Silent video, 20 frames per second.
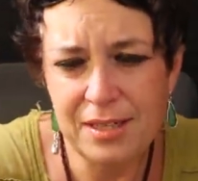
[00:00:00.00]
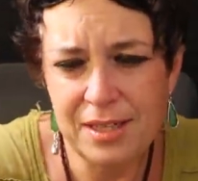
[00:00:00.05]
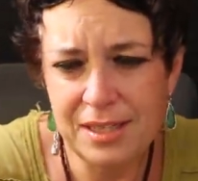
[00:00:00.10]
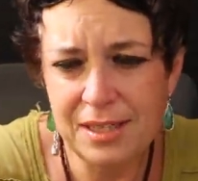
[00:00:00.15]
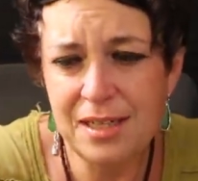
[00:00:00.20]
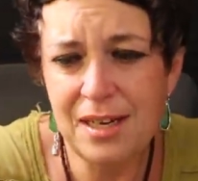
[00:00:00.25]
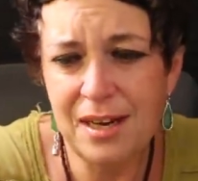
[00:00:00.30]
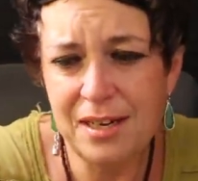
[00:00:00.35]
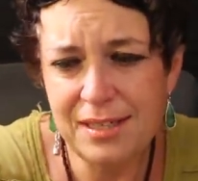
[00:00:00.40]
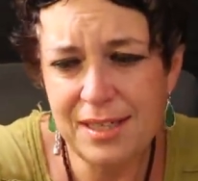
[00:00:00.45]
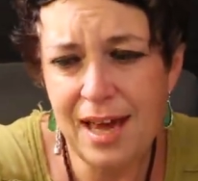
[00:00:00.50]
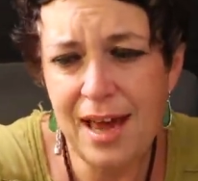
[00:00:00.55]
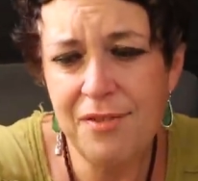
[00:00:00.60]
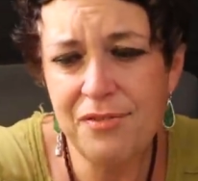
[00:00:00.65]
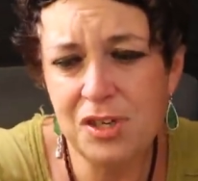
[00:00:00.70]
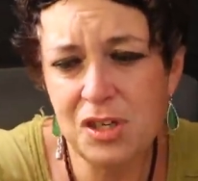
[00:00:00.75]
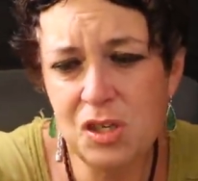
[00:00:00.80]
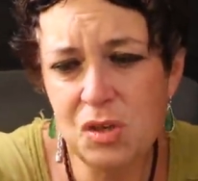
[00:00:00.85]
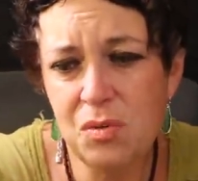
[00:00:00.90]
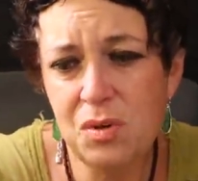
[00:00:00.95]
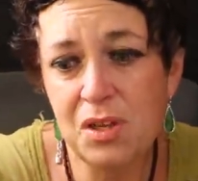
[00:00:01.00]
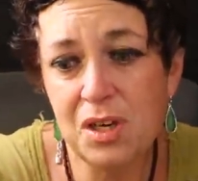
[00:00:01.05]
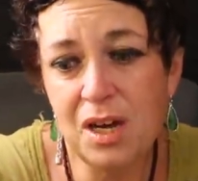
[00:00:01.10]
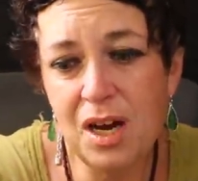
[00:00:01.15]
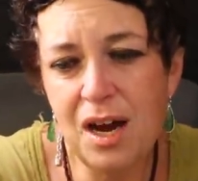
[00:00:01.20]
This does have to do with a